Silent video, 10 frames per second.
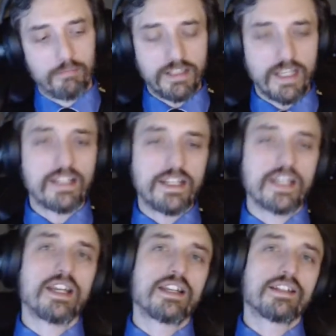but the
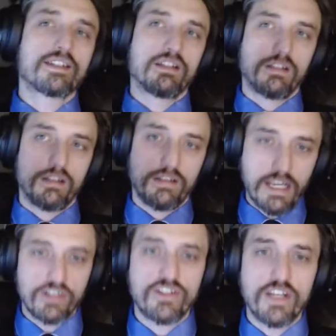idea is the
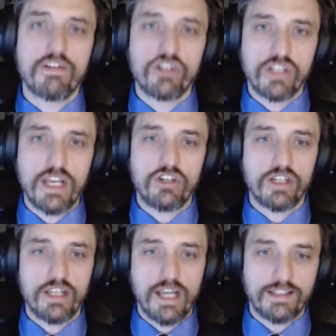Agency of
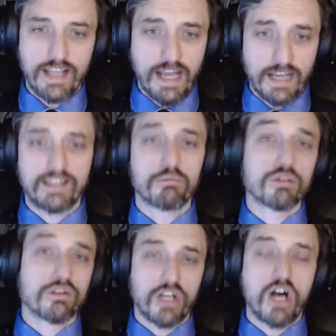Education gets X
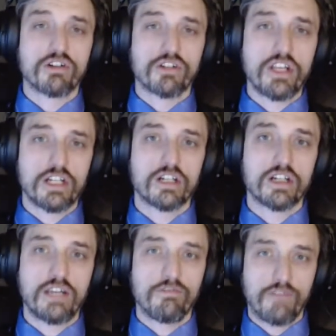number of dollars a
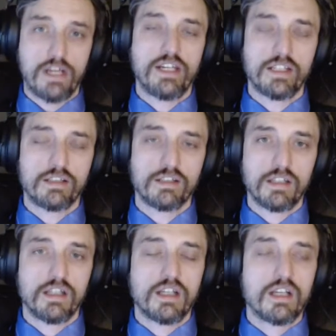year in funding.
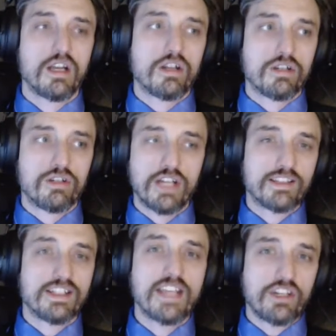
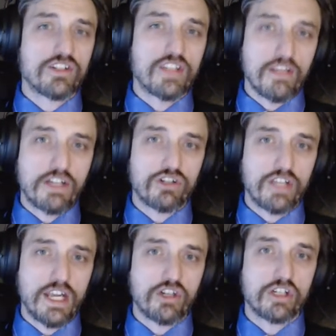Does the Agency of
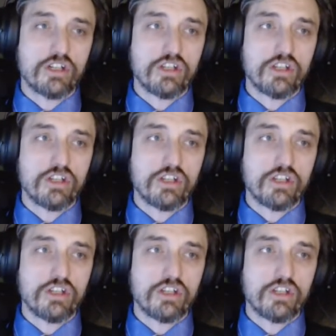Education